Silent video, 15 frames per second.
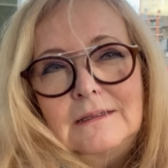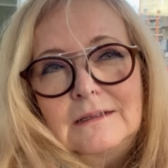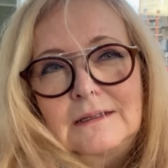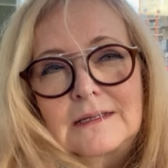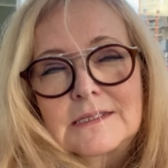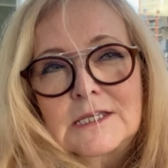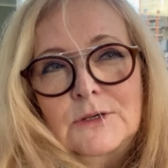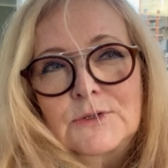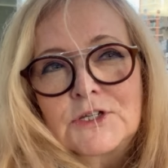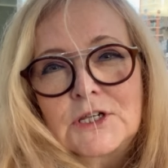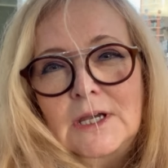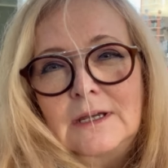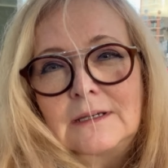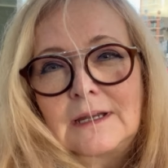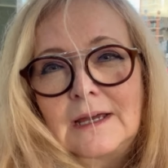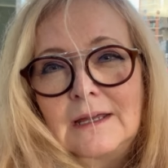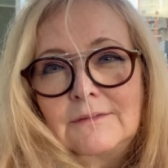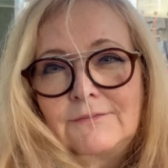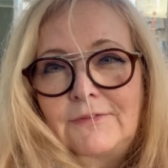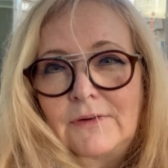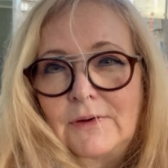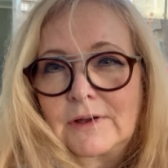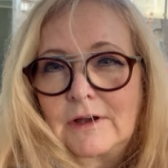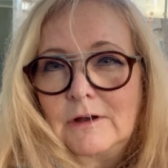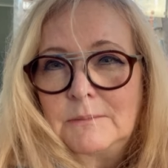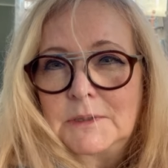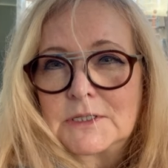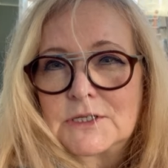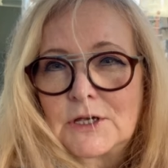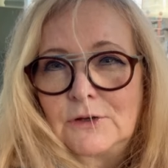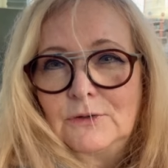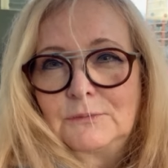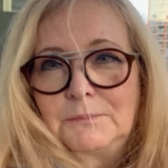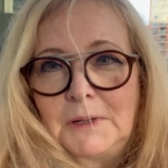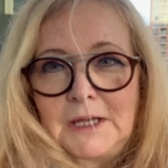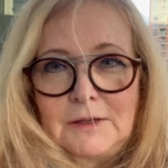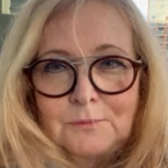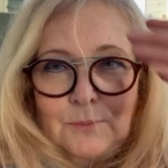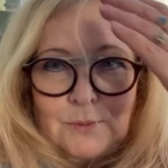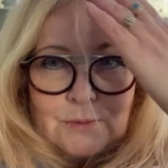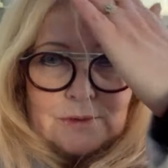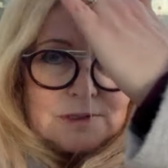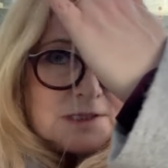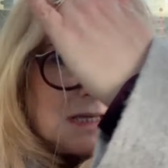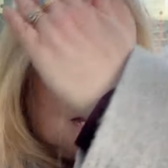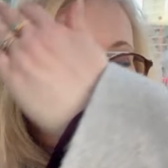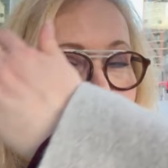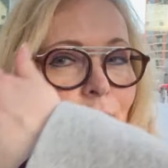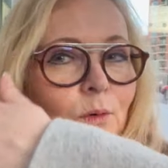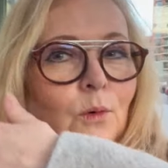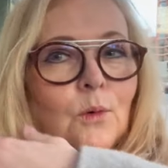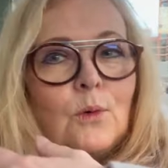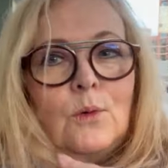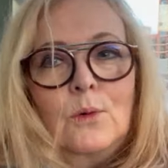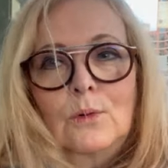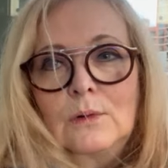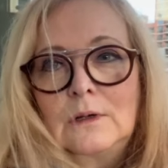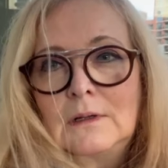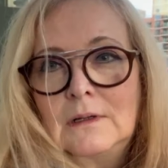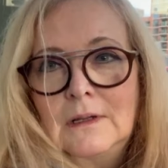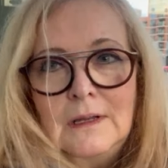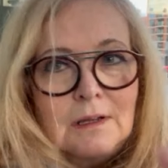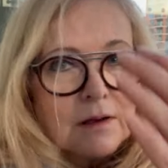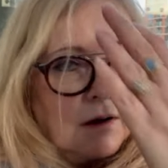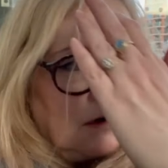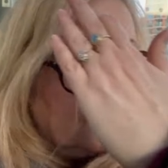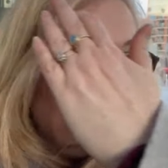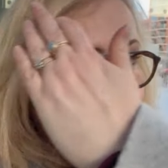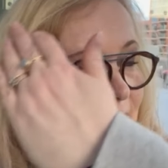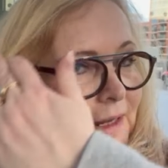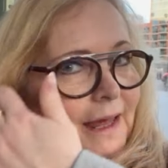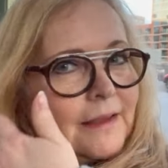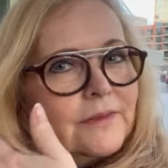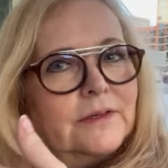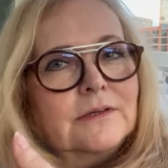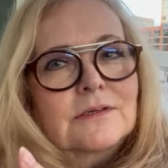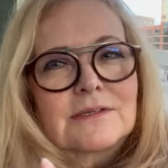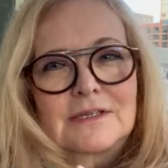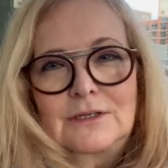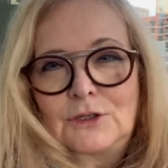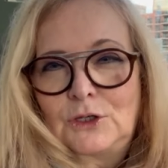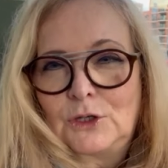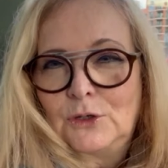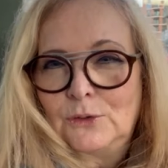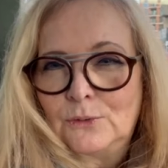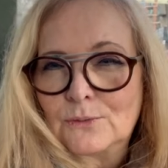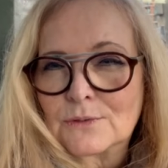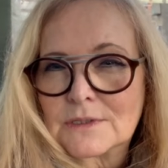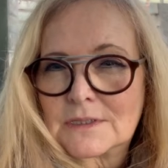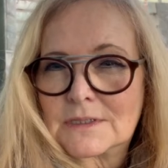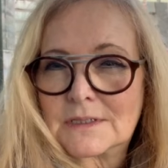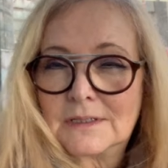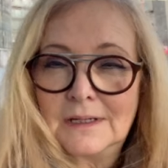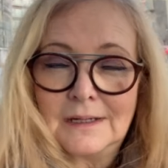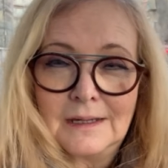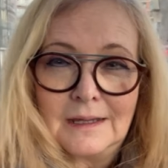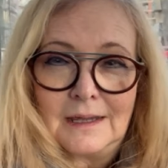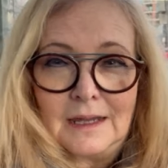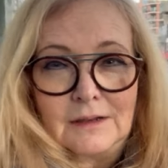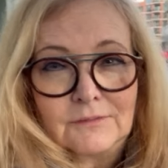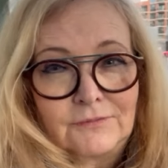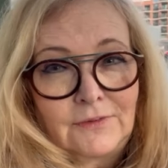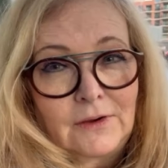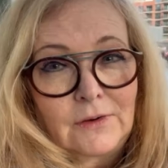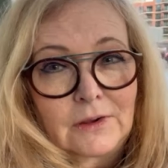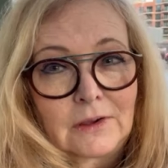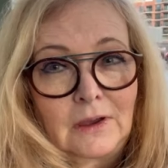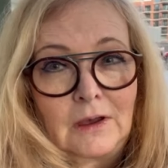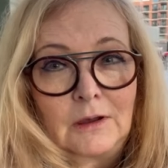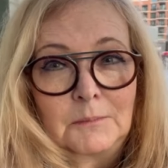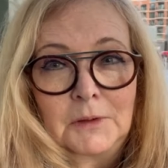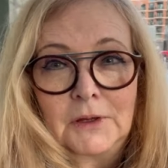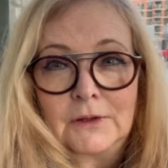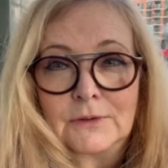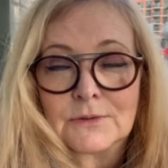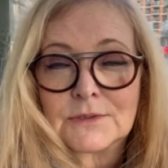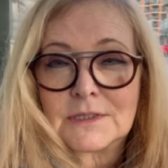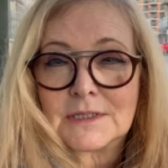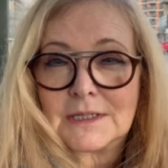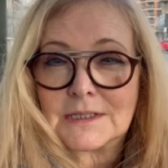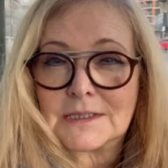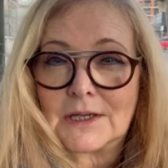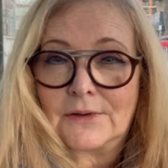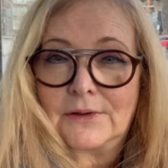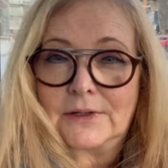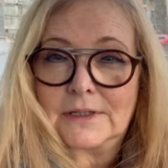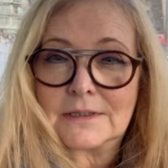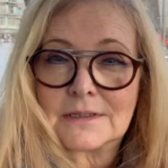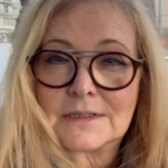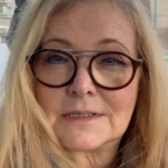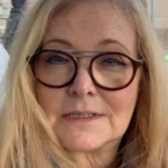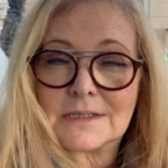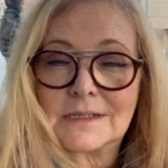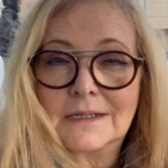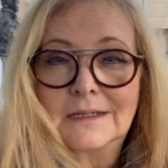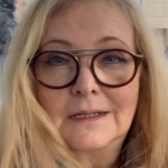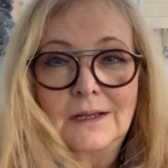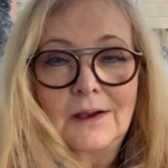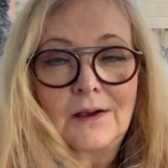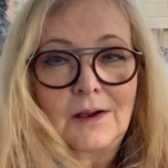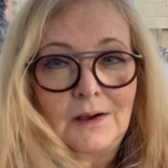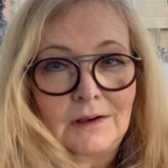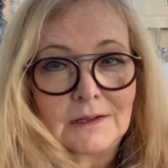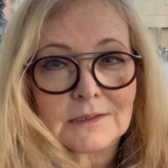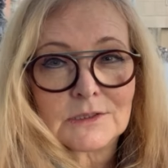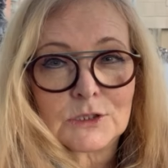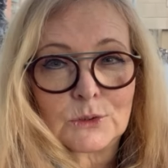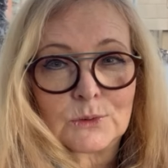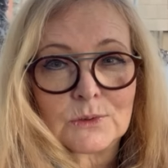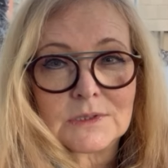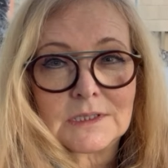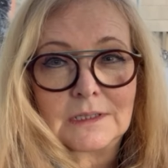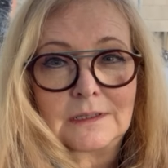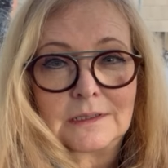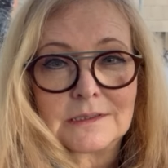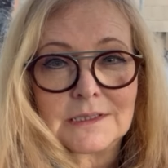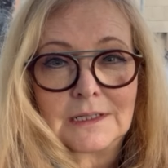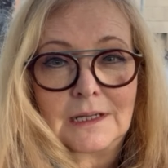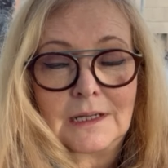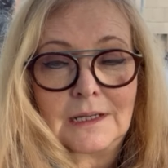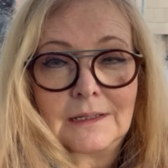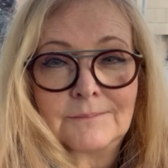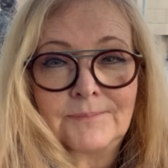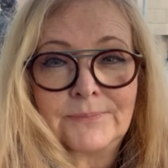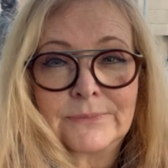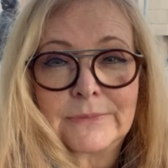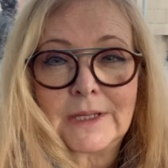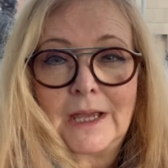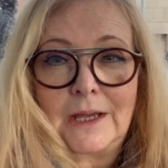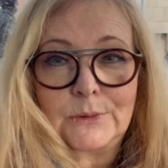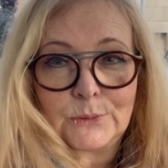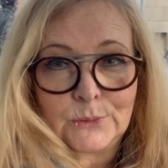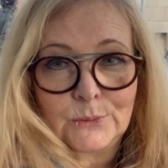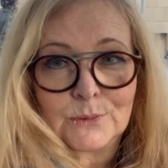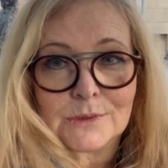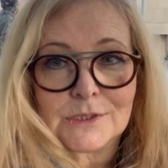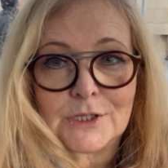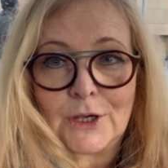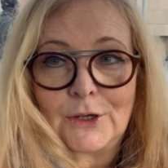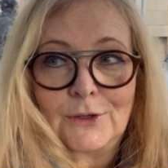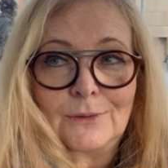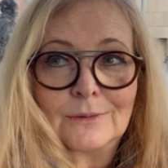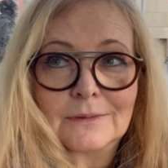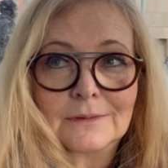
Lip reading: associate at Ferragamo told me was that all of the leathers used in Ferragamo's designs are sourced in Italy and also